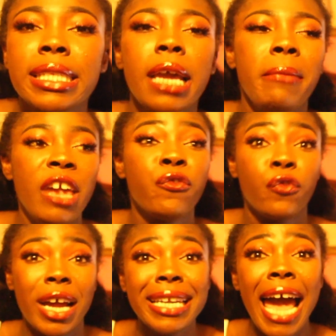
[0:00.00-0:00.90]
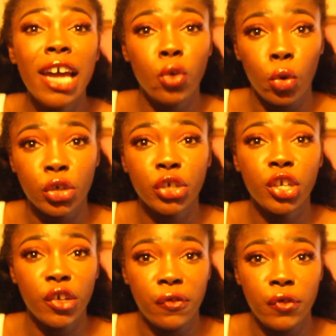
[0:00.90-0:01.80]
Like my friend had ordered
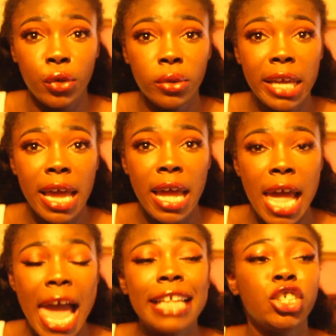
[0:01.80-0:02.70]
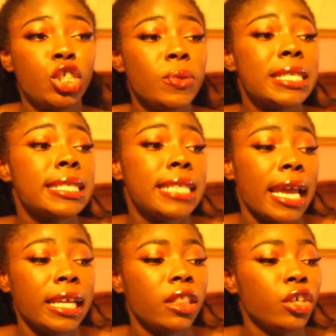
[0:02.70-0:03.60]
her food, and she was
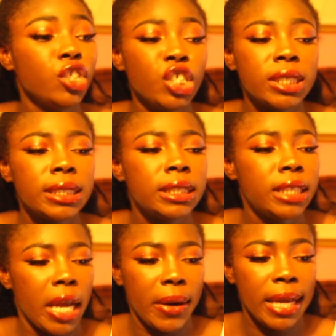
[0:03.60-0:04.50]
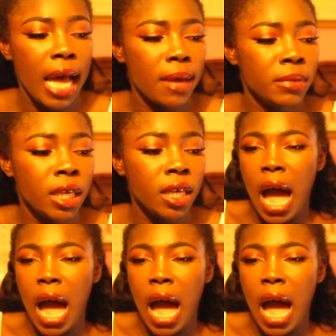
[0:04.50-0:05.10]
standing there just staring at me.